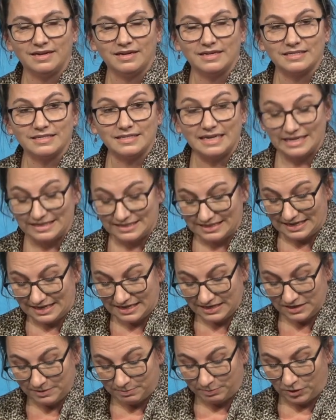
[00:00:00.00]
Science
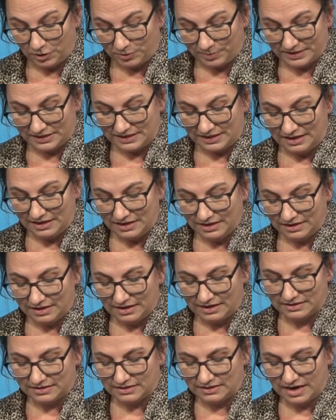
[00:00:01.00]
in diplomacy
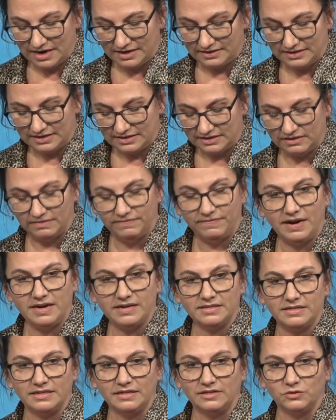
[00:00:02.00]
is scientists
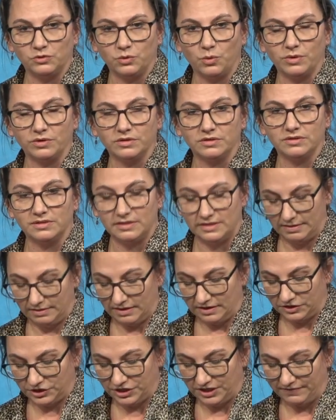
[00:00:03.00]
advising towards
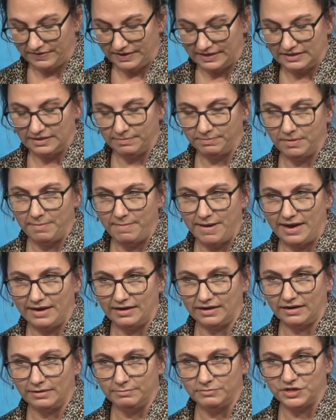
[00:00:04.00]
achieving
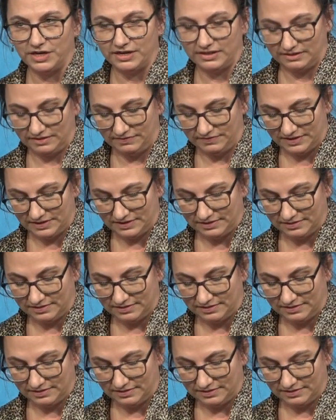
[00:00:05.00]
diplomatic objectives,